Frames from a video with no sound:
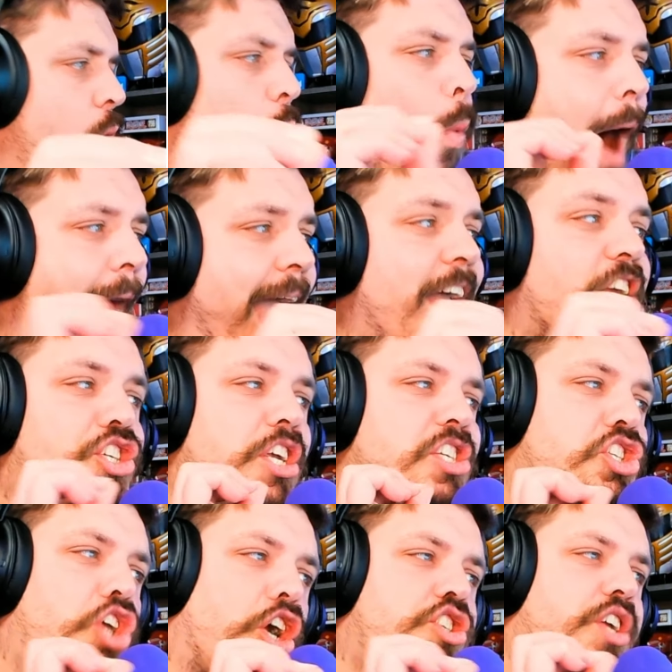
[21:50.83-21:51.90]
Why is she
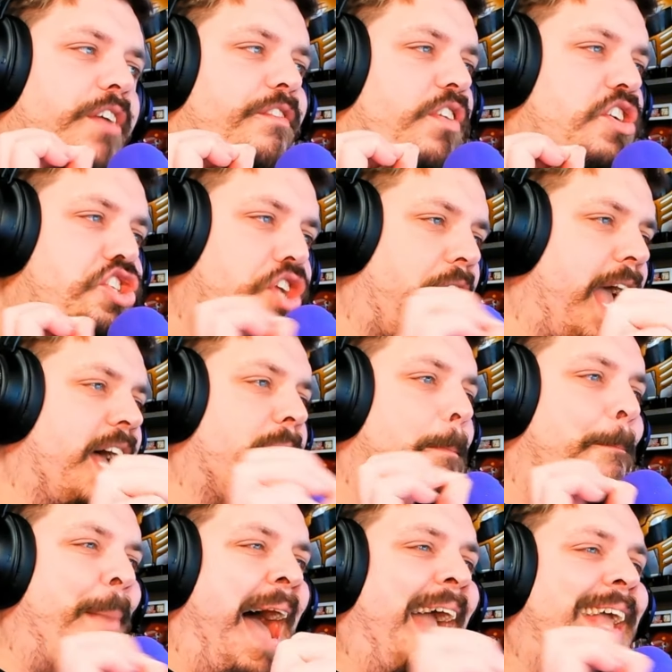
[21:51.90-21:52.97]
searching for
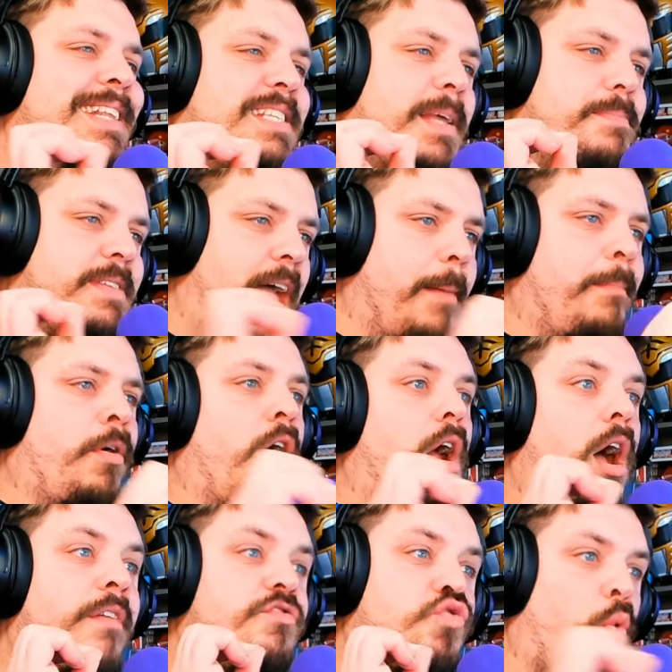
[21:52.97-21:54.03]
Shanann back in September
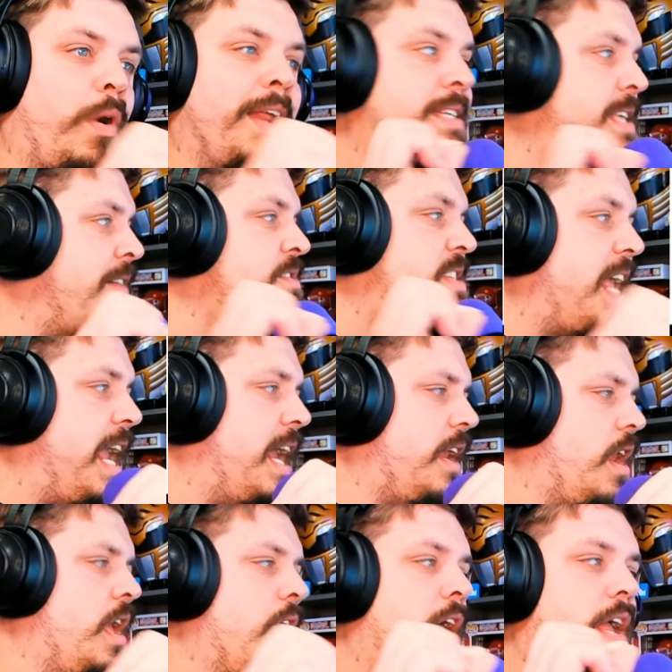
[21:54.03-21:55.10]
of 2017?